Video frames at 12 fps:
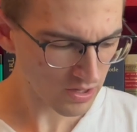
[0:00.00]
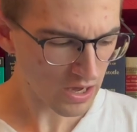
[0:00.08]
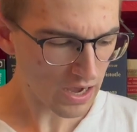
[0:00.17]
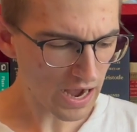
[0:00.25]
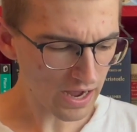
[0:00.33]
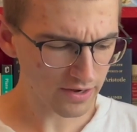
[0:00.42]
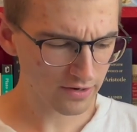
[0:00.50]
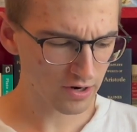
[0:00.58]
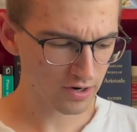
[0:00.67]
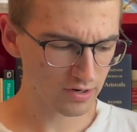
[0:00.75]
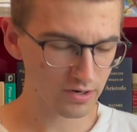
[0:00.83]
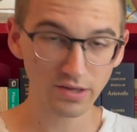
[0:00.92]

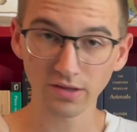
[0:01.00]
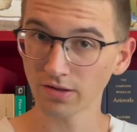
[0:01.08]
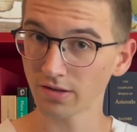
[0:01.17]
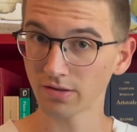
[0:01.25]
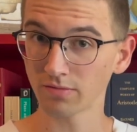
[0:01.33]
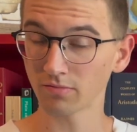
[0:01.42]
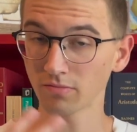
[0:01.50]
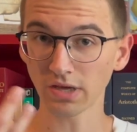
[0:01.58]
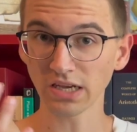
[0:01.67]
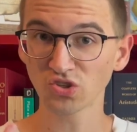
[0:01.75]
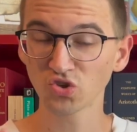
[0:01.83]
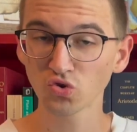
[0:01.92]
Heidegger
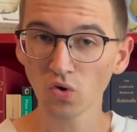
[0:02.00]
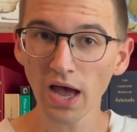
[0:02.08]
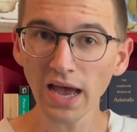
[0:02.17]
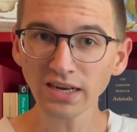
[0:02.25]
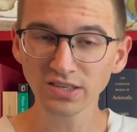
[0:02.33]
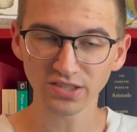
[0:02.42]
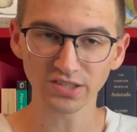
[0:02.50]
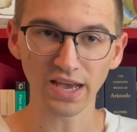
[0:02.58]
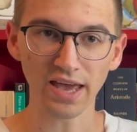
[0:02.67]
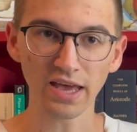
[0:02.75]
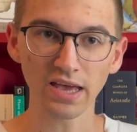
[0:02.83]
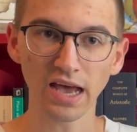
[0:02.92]
is trying to
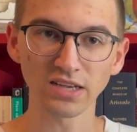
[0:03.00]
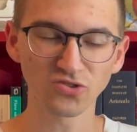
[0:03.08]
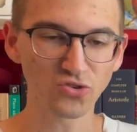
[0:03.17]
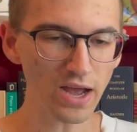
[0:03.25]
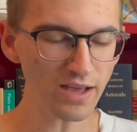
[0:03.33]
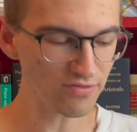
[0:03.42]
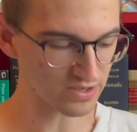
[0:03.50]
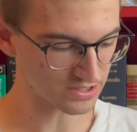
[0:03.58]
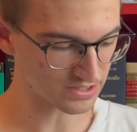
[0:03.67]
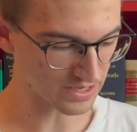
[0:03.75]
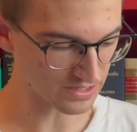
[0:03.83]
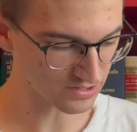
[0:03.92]
say, as Dreyfus
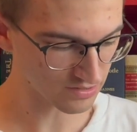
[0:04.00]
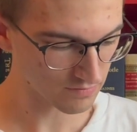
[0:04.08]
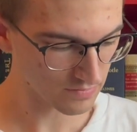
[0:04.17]
says,